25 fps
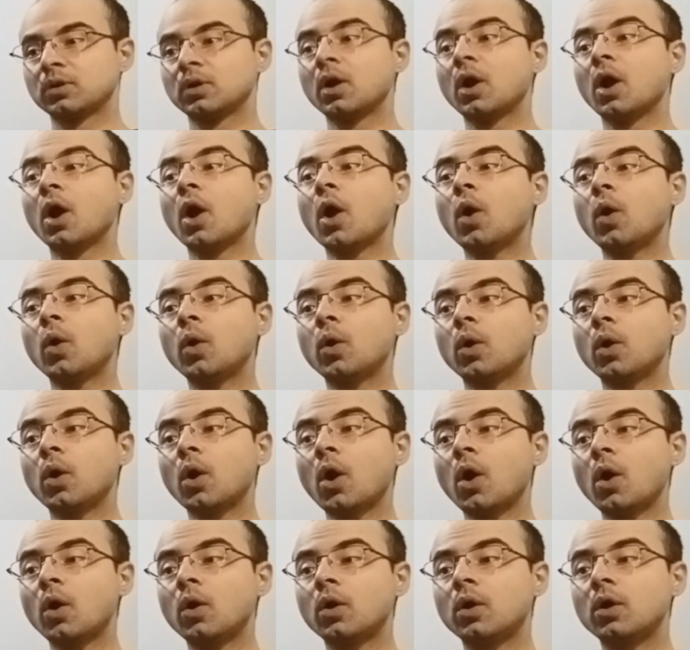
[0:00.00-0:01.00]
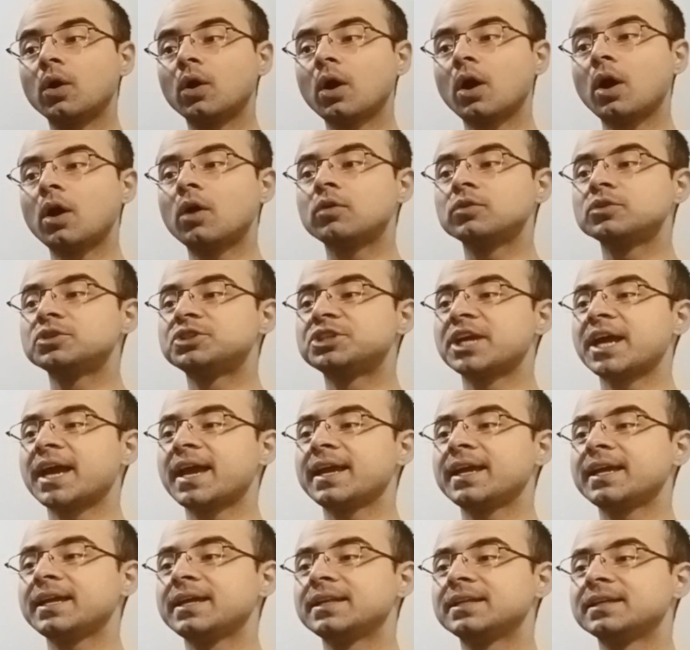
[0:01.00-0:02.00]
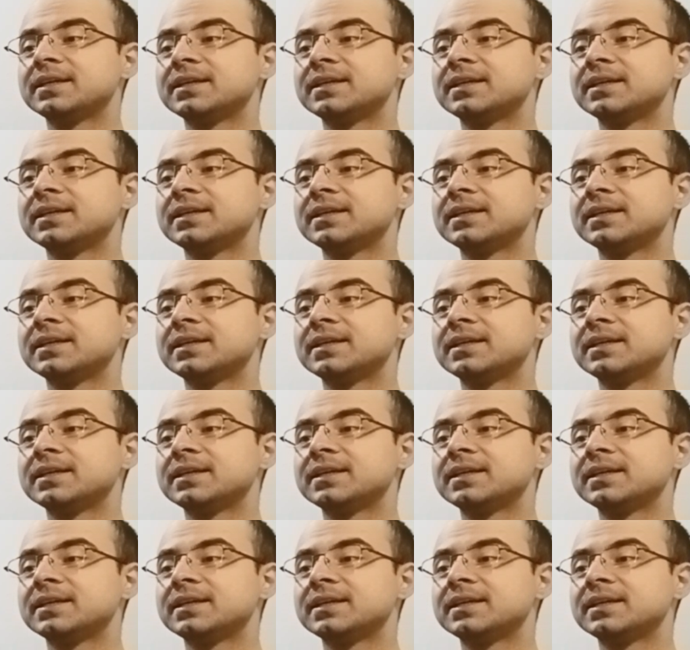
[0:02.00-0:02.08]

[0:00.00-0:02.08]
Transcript: oh, oh, oh, Jade!